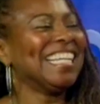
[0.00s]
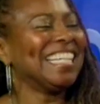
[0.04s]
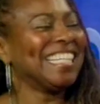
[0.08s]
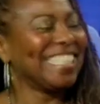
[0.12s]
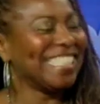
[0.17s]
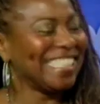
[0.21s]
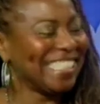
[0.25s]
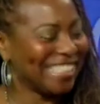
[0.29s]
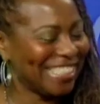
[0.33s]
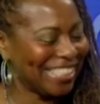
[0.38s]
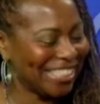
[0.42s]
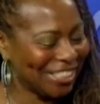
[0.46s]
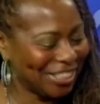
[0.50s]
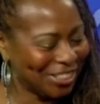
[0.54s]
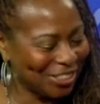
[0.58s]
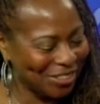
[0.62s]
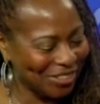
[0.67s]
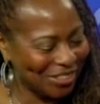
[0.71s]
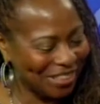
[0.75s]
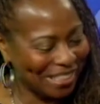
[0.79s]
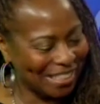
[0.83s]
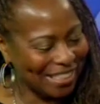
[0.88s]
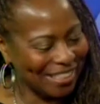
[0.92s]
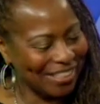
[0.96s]
it is. It's
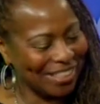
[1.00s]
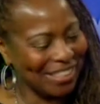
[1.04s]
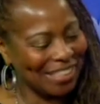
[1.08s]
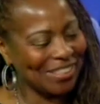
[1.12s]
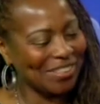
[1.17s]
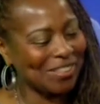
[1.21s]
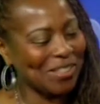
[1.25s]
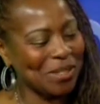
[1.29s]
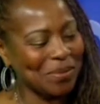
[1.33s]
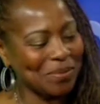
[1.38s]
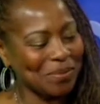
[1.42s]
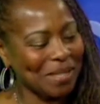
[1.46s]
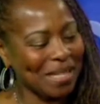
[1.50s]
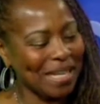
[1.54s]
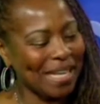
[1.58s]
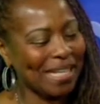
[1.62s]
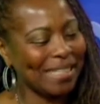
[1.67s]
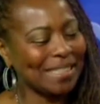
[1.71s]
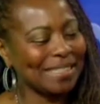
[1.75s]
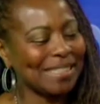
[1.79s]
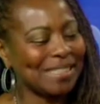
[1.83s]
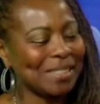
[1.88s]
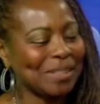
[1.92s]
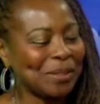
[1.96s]
truly an honor, and I'm
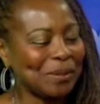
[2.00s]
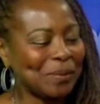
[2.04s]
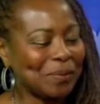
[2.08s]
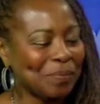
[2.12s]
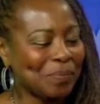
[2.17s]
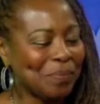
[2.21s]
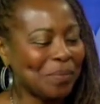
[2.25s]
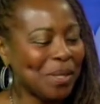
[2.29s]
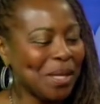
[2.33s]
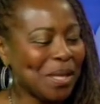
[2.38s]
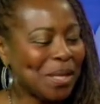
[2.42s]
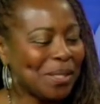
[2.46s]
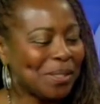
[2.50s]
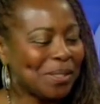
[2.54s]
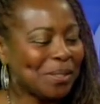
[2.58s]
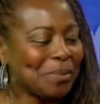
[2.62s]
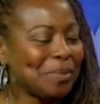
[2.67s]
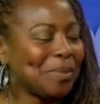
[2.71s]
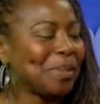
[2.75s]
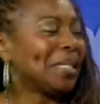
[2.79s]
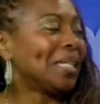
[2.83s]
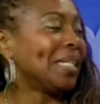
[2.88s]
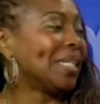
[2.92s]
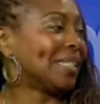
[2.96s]
glad um, to
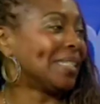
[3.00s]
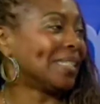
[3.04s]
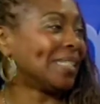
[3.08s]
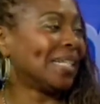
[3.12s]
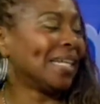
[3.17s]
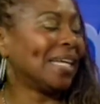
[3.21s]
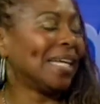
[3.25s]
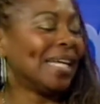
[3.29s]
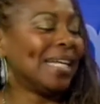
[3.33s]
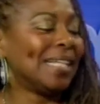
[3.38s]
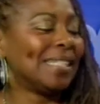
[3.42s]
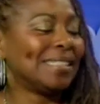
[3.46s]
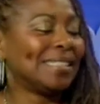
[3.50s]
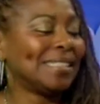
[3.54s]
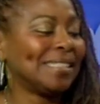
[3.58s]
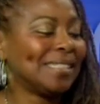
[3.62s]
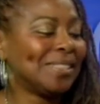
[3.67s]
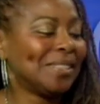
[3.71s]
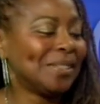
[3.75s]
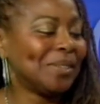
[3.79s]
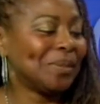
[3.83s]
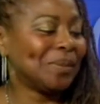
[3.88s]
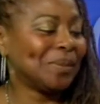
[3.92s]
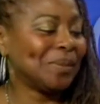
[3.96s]
be here and
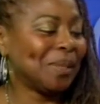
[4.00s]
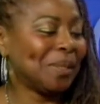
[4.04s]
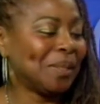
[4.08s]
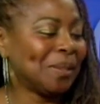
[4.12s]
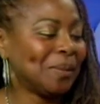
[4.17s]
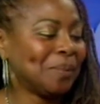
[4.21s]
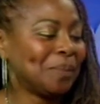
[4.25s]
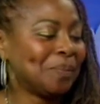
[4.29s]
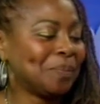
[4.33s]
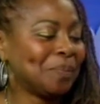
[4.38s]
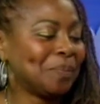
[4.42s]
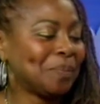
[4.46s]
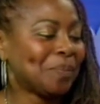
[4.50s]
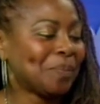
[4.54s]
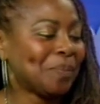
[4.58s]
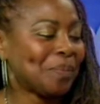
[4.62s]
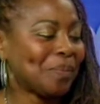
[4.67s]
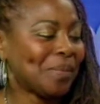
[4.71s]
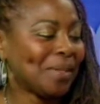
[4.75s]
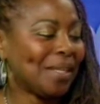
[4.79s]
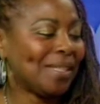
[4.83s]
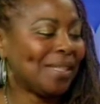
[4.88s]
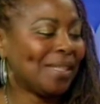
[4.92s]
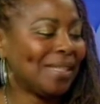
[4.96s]
to um,
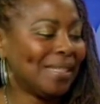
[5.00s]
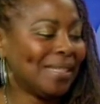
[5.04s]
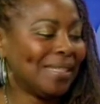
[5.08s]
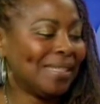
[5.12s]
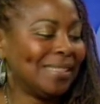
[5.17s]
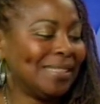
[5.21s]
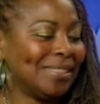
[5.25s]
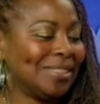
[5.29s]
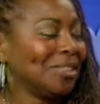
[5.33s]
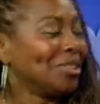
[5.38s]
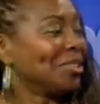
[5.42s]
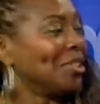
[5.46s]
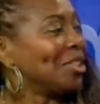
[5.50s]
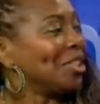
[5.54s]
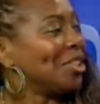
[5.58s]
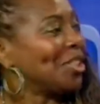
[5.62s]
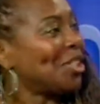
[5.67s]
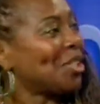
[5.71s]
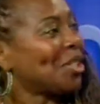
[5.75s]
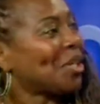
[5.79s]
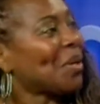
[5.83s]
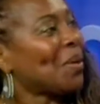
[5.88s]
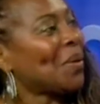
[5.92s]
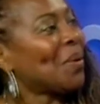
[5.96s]
do this
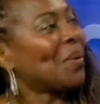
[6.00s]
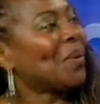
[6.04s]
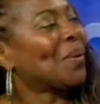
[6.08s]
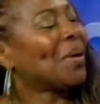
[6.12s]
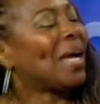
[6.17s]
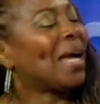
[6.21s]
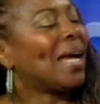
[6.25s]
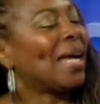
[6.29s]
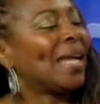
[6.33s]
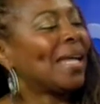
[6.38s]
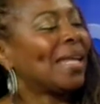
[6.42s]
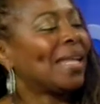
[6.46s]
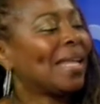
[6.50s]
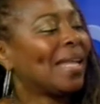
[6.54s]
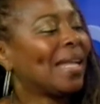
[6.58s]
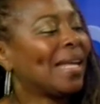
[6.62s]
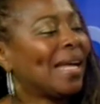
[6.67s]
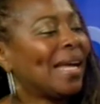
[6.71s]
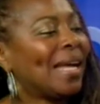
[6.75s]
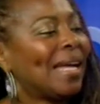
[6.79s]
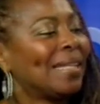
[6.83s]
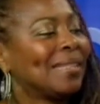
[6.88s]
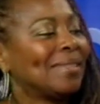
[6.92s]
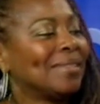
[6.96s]
show. I,
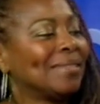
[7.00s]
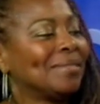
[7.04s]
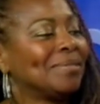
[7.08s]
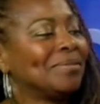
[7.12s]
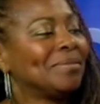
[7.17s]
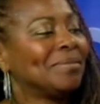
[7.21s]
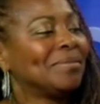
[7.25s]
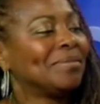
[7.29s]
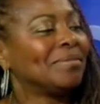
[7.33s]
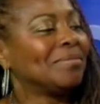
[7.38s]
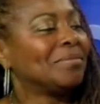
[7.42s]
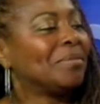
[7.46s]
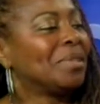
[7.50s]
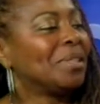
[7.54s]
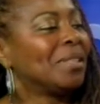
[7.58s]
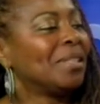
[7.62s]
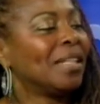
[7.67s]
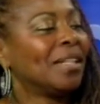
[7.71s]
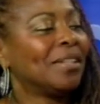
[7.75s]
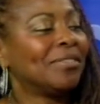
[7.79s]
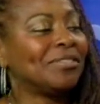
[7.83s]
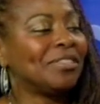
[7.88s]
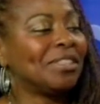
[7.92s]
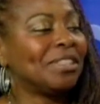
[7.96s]
I, would
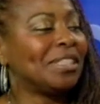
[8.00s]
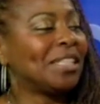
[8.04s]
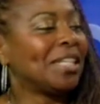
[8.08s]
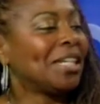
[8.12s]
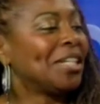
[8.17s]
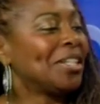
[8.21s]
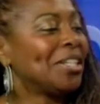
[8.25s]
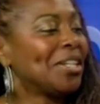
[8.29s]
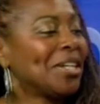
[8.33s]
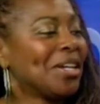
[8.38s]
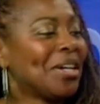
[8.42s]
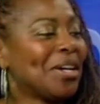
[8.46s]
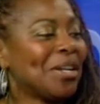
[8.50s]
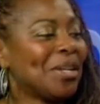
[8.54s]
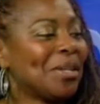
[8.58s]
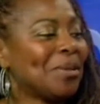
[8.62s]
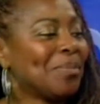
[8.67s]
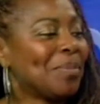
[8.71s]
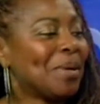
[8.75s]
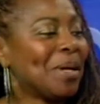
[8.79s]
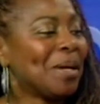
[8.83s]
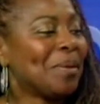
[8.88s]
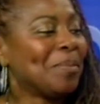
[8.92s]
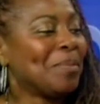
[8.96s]
love to tell you all
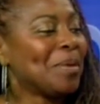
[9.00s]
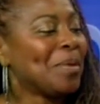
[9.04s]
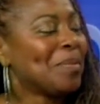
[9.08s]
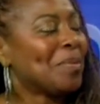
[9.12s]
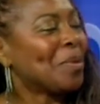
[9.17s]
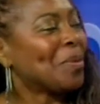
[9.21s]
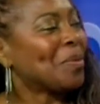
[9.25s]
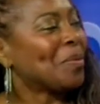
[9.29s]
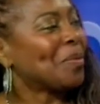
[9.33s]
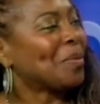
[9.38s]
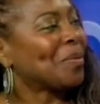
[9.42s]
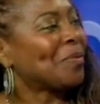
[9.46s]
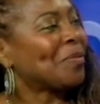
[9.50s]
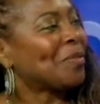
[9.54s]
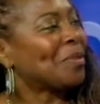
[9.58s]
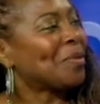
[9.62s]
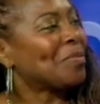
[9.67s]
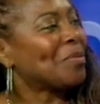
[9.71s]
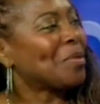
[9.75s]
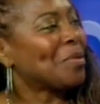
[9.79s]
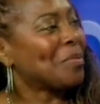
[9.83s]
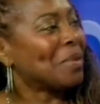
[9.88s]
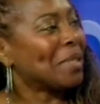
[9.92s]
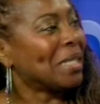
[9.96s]
about me, but
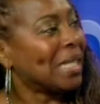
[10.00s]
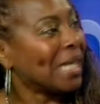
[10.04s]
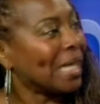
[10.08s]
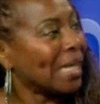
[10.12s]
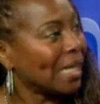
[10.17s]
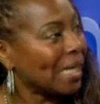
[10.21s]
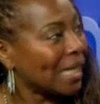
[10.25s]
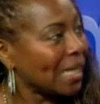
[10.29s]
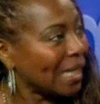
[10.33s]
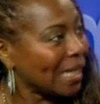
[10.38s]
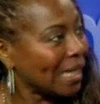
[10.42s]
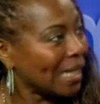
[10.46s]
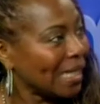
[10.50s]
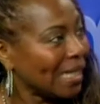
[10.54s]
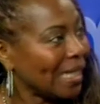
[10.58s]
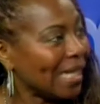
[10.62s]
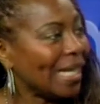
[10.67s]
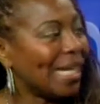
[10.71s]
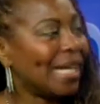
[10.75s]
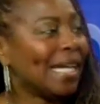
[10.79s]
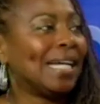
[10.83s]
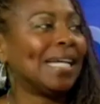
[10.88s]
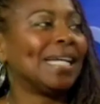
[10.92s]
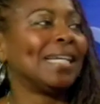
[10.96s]
from the beginning,
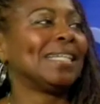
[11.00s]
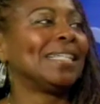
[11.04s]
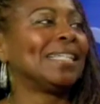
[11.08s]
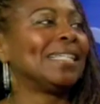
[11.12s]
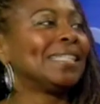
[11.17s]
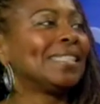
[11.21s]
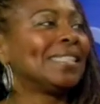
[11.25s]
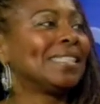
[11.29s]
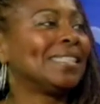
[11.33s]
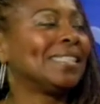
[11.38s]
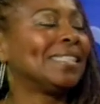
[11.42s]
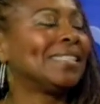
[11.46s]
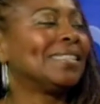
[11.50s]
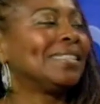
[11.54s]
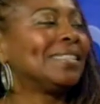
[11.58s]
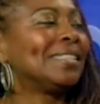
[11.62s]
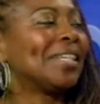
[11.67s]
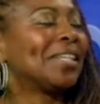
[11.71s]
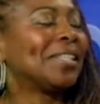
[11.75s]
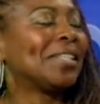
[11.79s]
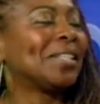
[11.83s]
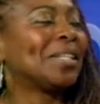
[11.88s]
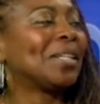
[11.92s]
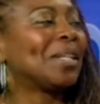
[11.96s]
I can
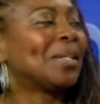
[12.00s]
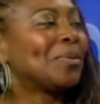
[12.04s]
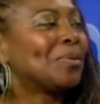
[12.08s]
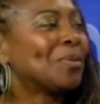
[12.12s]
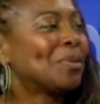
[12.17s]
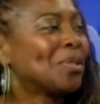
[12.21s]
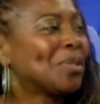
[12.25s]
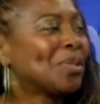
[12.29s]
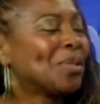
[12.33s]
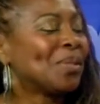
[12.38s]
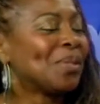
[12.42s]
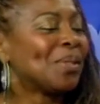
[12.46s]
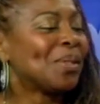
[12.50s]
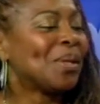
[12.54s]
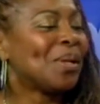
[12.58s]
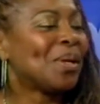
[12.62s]
say that I was